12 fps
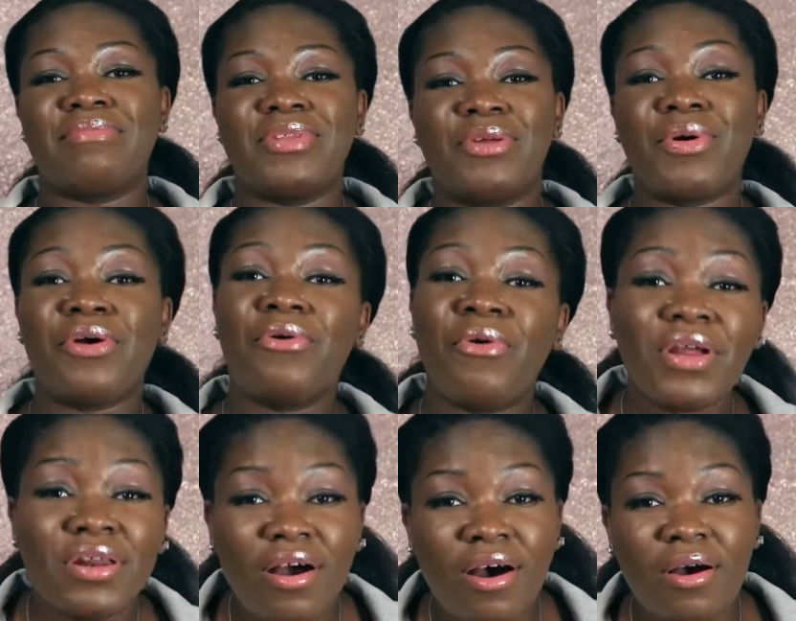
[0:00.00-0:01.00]
They were
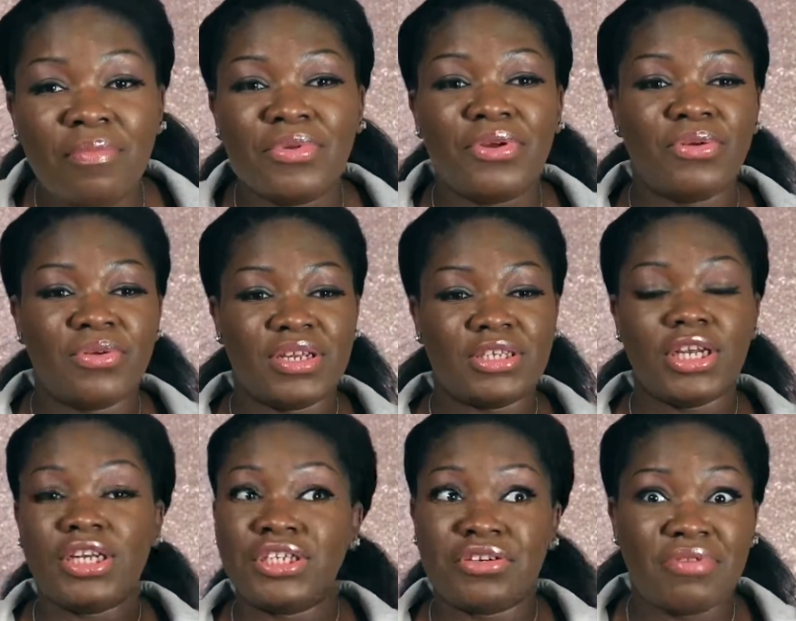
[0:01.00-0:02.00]
growing up, they're
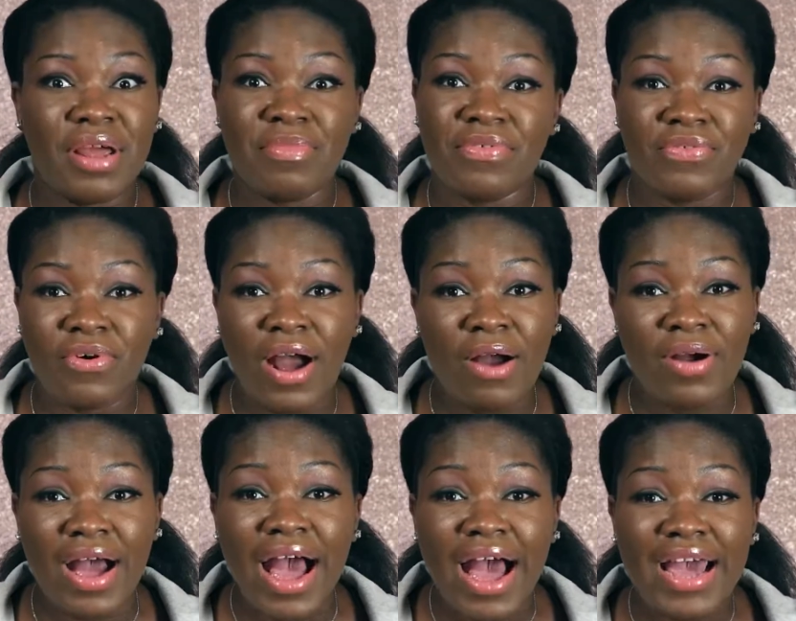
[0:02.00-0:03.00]
changing right before
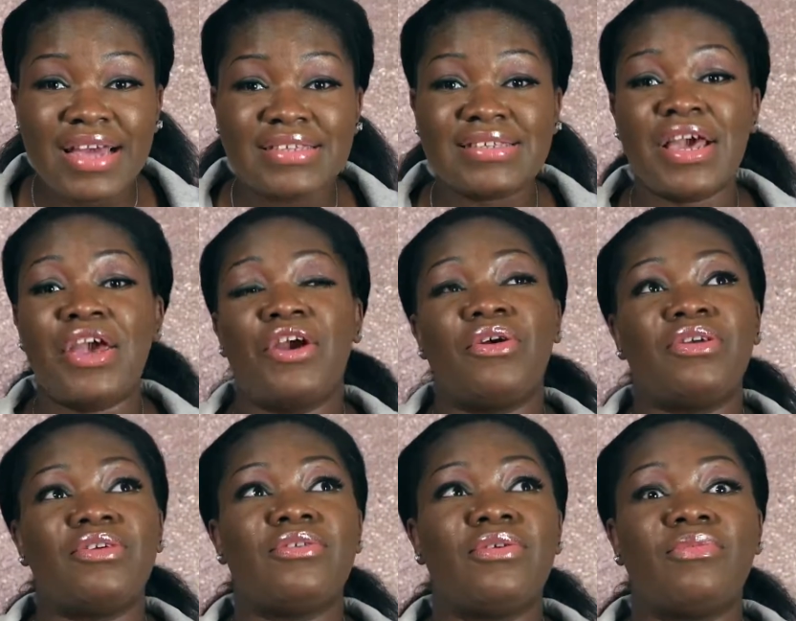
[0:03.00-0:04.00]
our eyes,
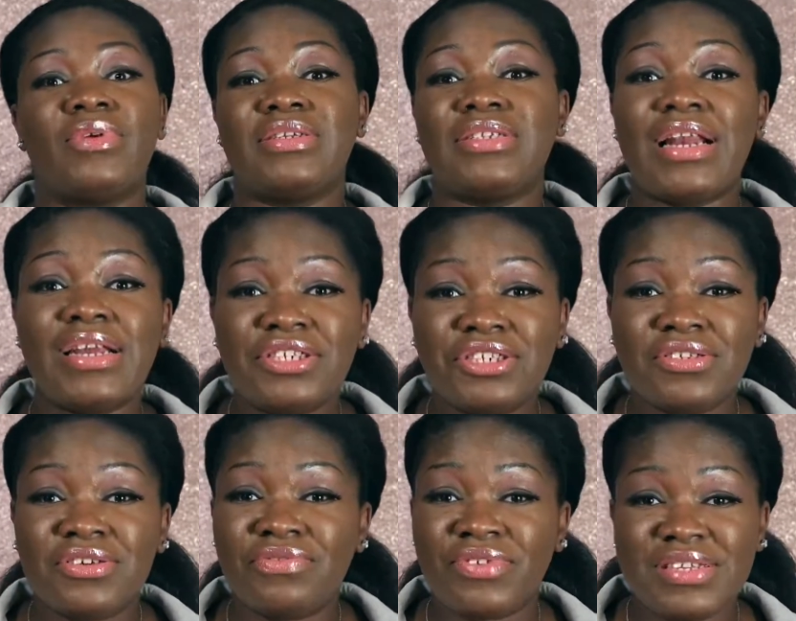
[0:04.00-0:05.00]
with the challenges
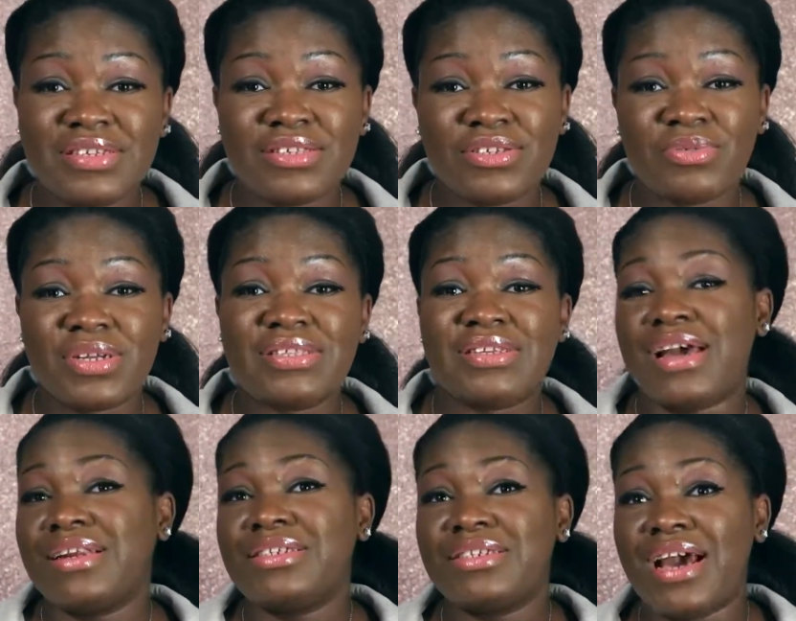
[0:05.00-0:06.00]
of raising twins
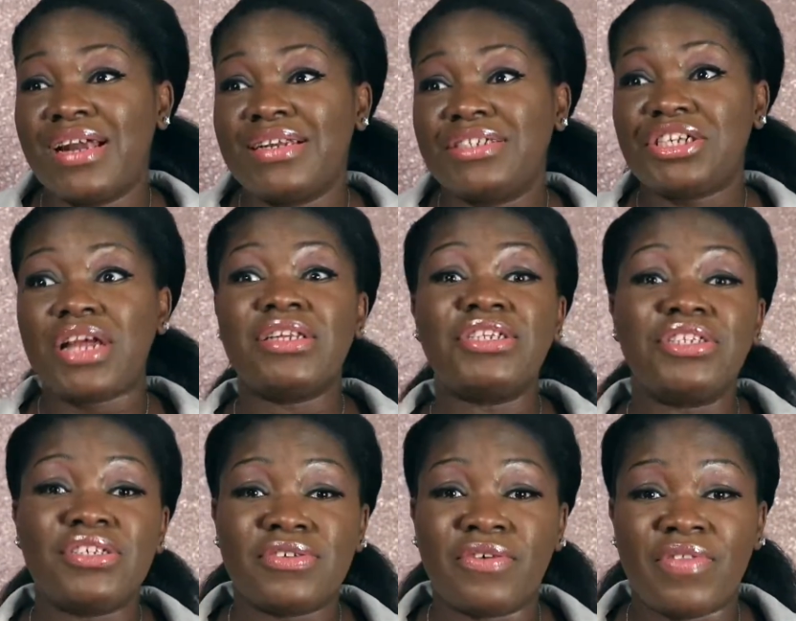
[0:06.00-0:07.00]
and the
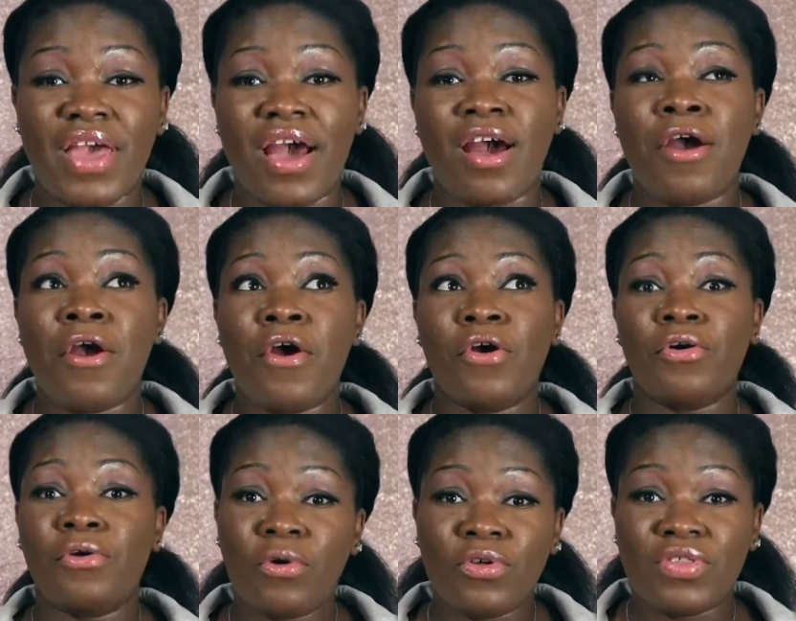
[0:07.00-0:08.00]
challenges of their
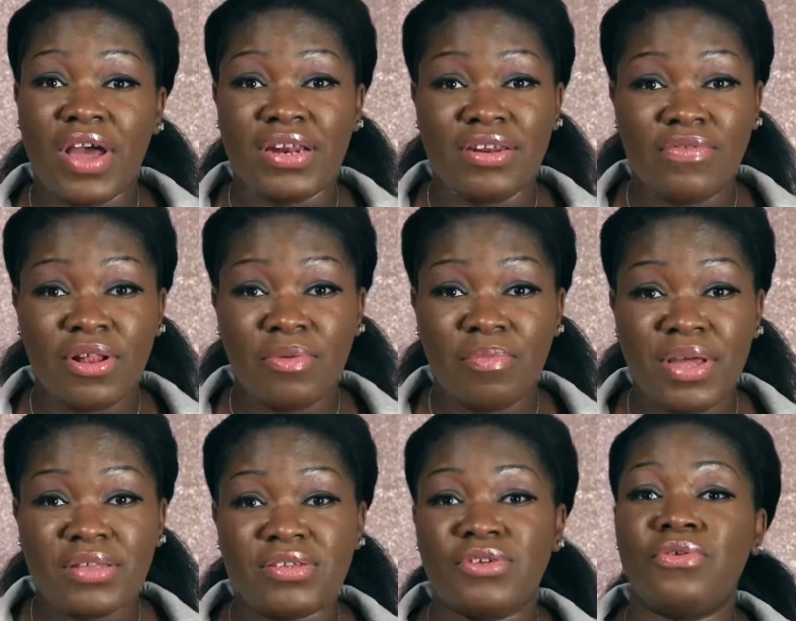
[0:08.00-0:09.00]
growth and
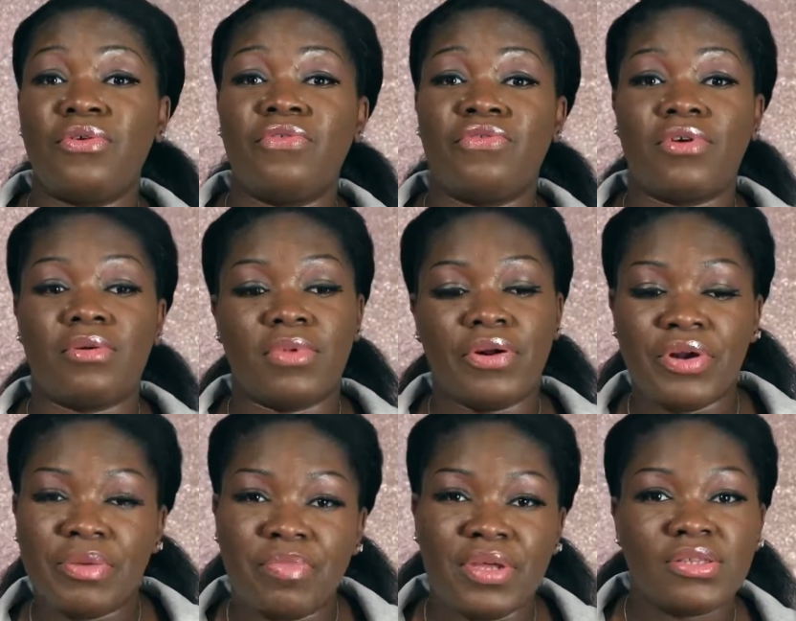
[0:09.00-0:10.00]
development, from
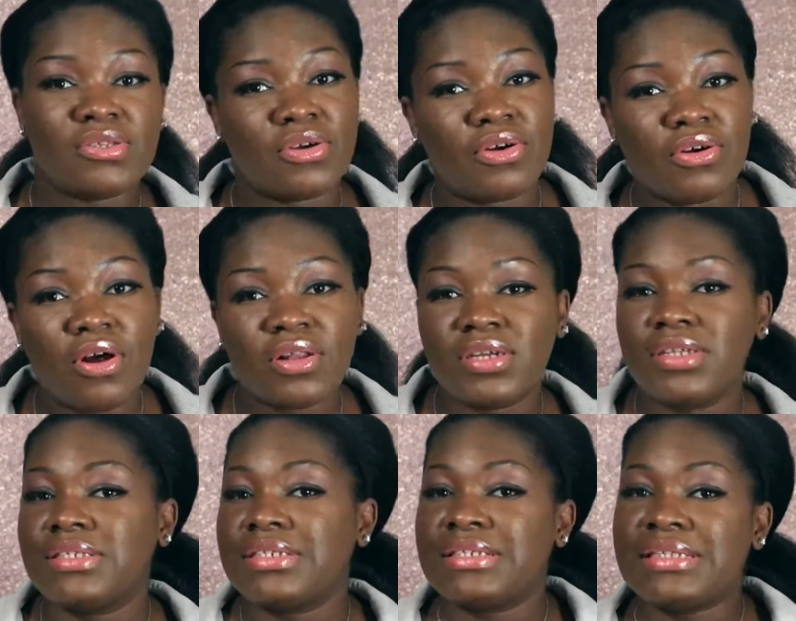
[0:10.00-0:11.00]
creeping to
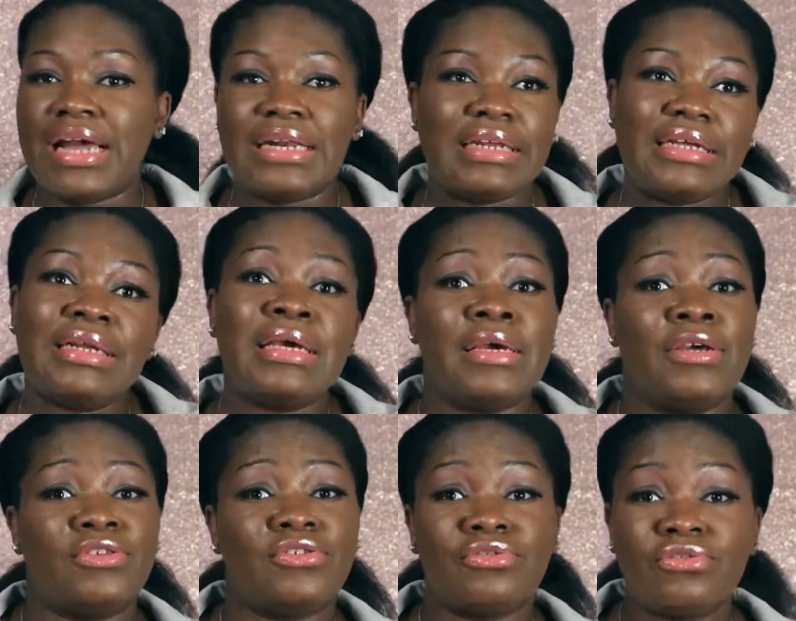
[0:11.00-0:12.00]
crawling to standing
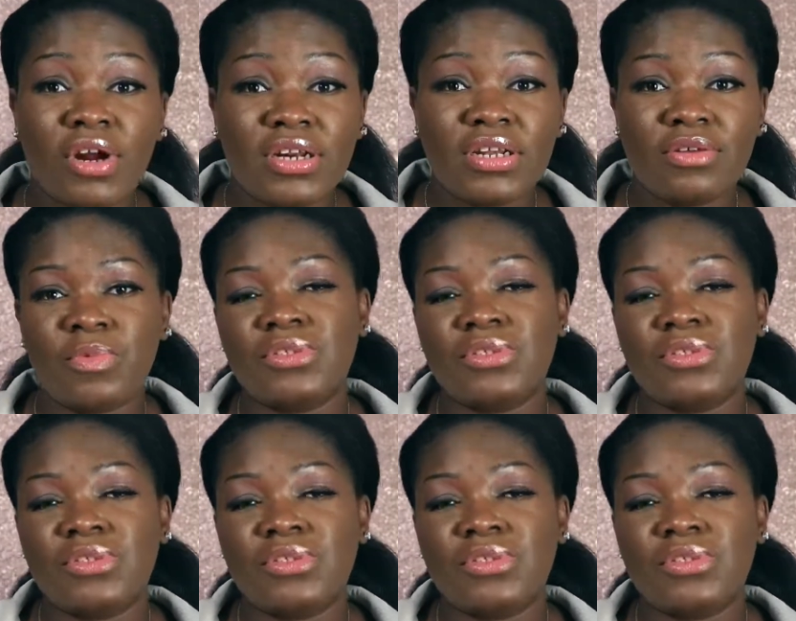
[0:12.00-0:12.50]
to running.